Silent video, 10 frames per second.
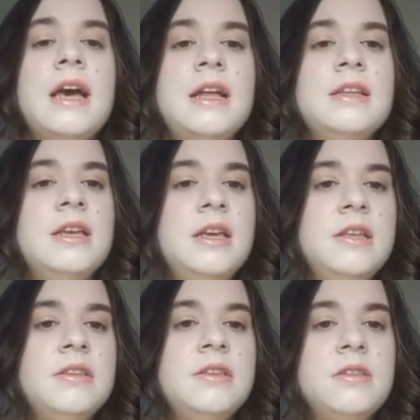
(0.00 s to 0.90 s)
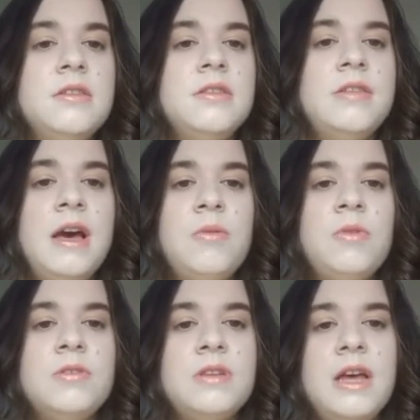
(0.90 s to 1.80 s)
and then that
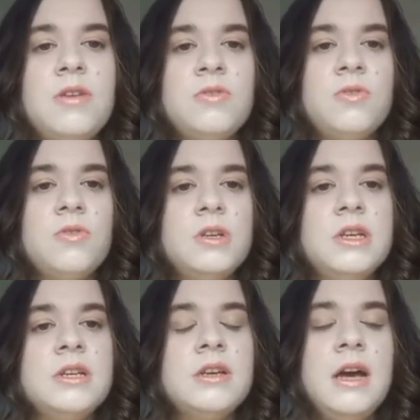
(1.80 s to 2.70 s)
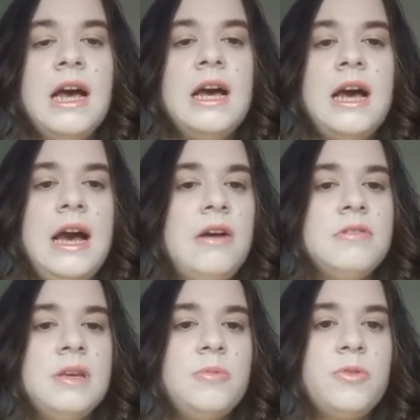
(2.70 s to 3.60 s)
was that sorted. I
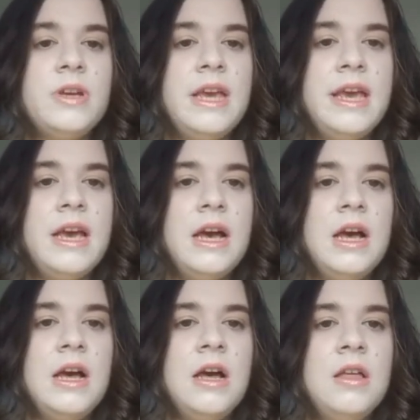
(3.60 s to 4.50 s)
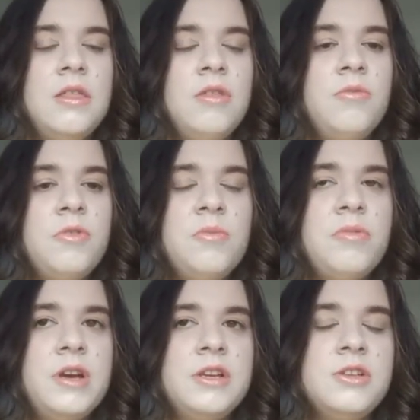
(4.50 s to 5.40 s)
was able to get the room
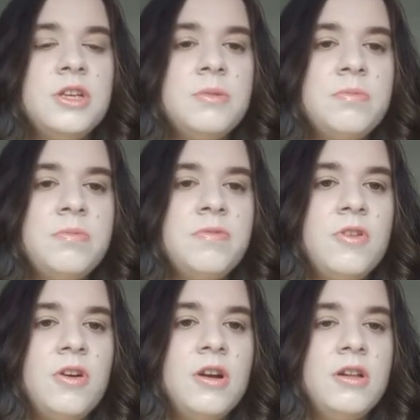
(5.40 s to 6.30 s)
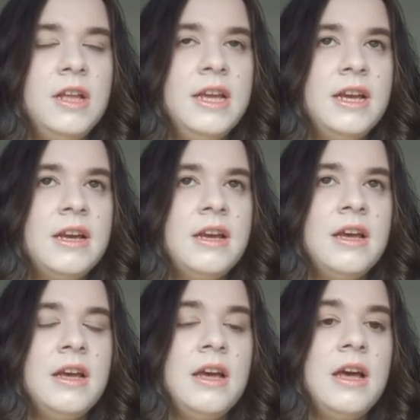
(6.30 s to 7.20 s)
pretty cheap for like
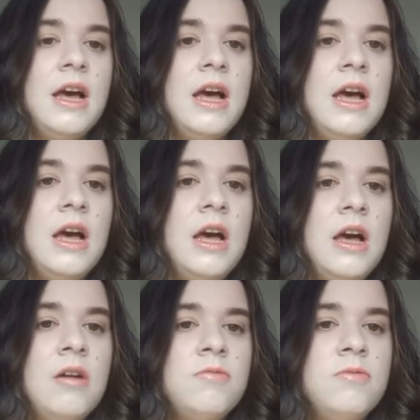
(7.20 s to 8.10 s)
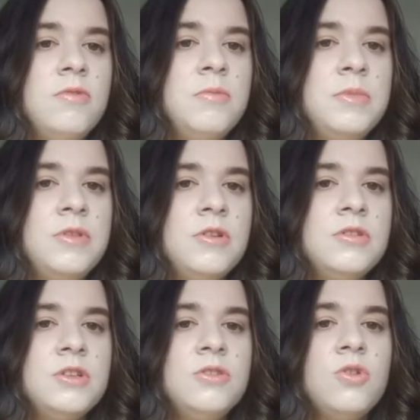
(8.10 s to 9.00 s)
a room in
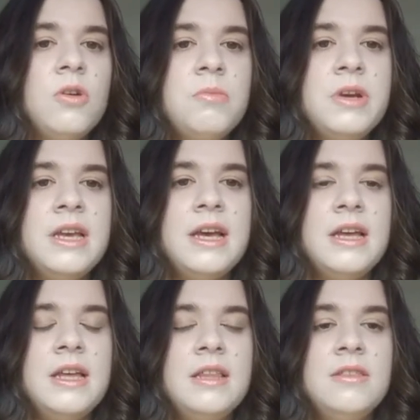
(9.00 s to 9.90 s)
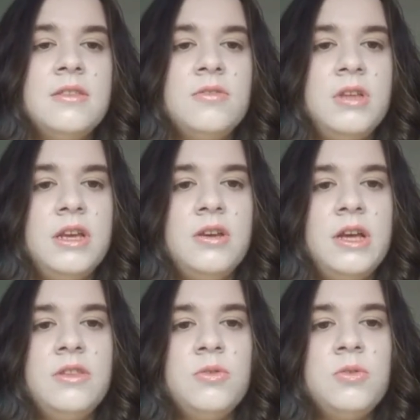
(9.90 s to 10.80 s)
London. Normally in
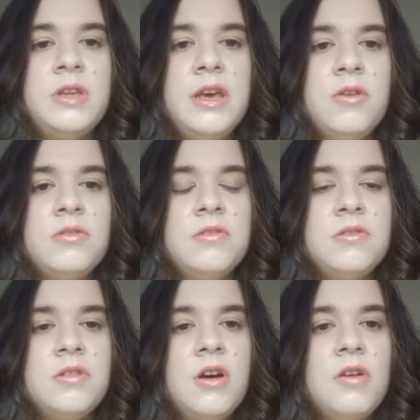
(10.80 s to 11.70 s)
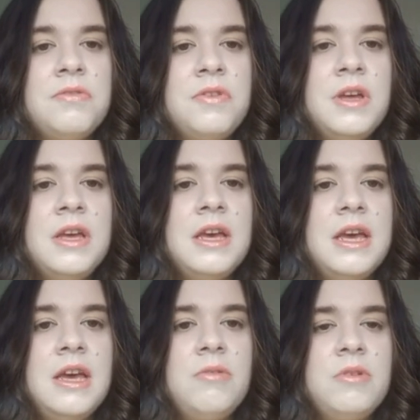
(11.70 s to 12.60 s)
the hotels and stuff,
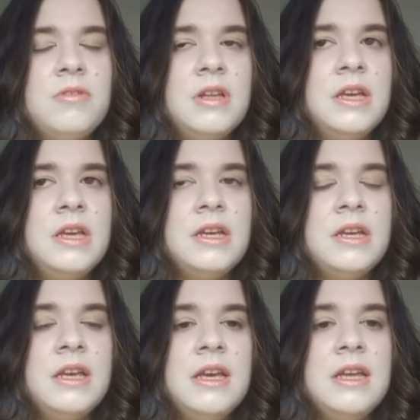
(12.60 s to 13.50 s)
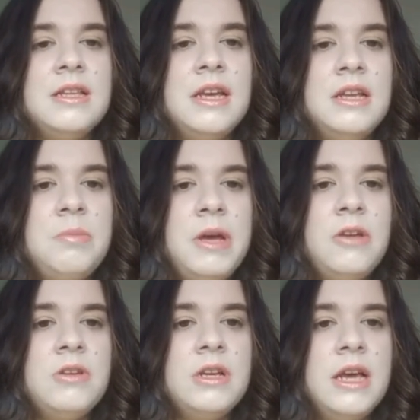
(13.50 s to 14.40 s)
it was like
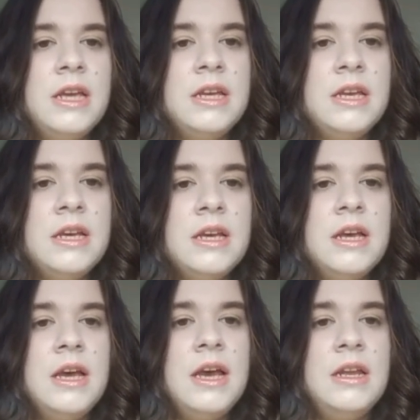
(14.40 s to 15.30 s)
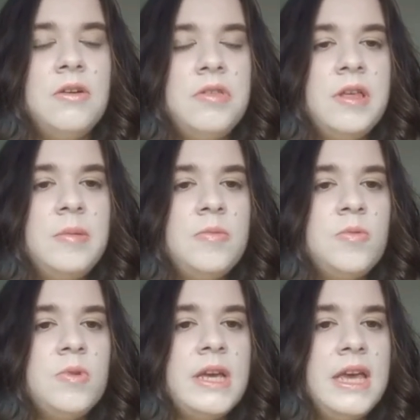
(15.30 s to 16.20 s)
£90 a night, and I was
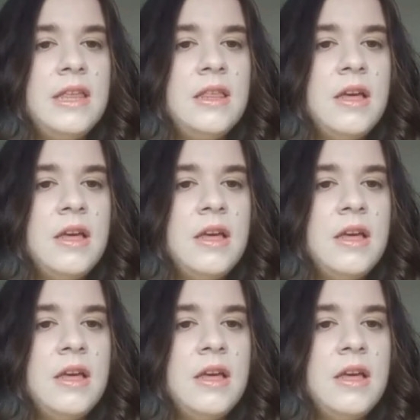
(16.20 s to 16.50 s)
able to get